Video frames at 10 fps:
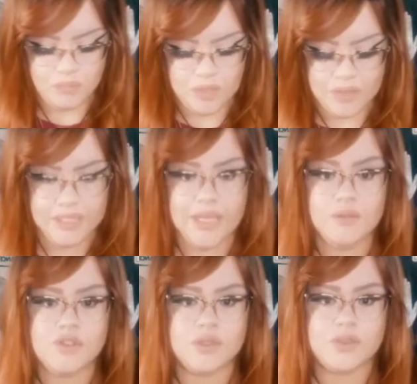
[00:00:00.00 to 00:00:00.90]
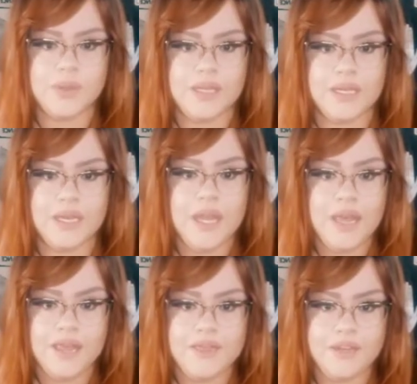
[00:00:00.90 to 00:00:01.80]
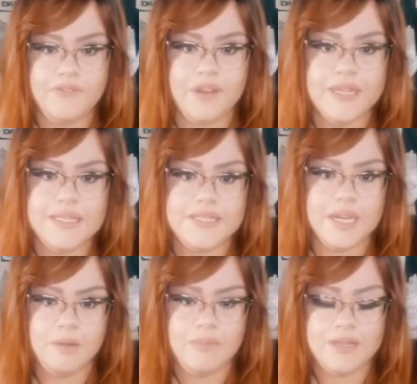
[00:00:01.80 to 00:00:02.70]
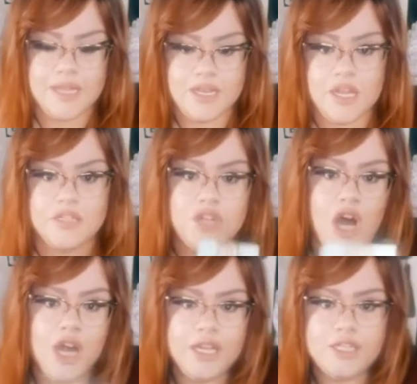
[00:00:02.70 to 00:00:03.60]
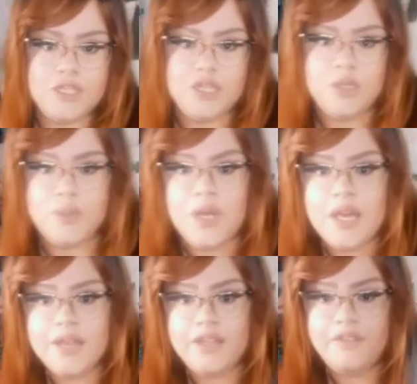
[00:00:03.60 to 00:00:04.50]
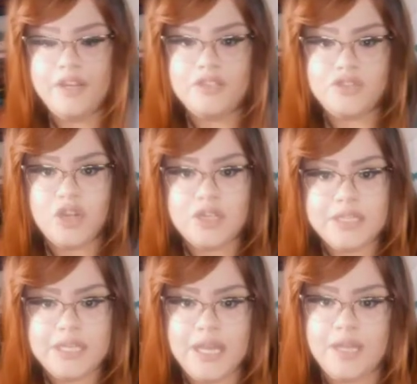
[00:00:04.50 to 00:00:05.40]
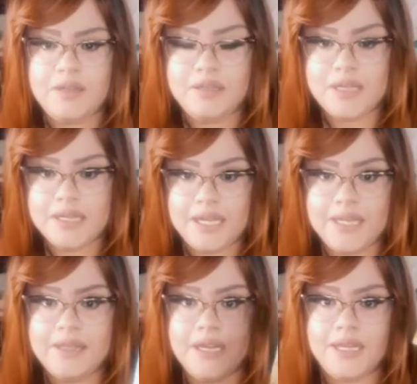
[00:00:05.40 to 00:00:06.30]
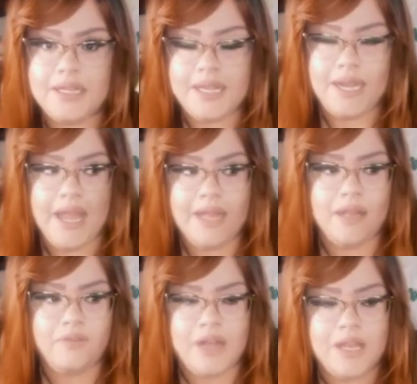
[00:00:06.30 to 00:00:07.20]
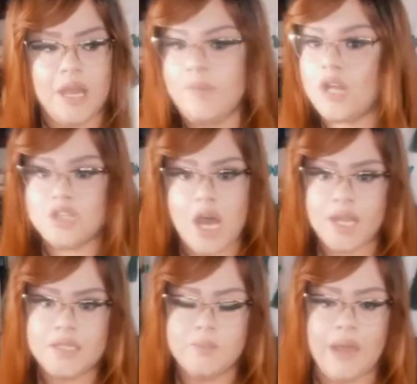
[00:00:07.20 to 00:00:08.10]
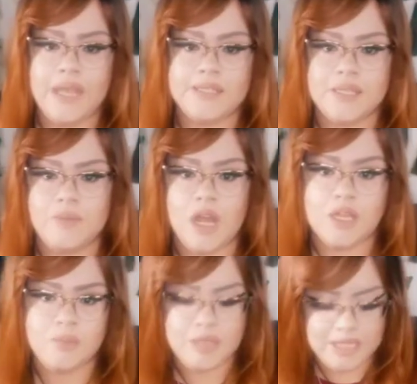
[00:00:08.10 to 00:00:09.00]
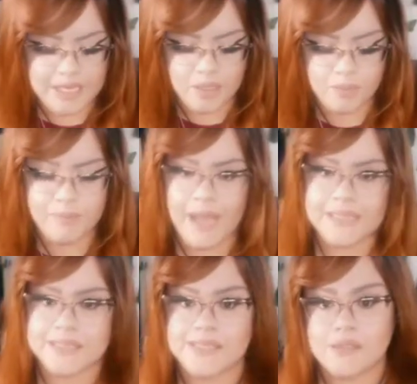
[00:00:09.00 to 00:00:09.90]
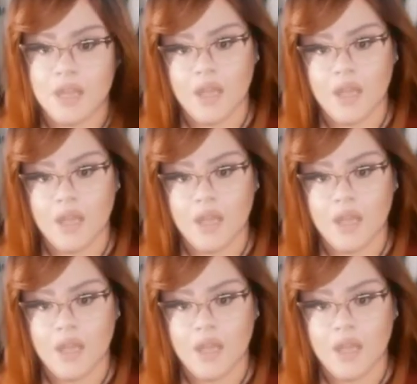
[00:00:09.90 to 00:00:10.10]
The King of Swords right here, they're very determined and not talking to you. They're very strongly in their head of, like, I'm not talking to Pisces, I'm not communicating with Pisces.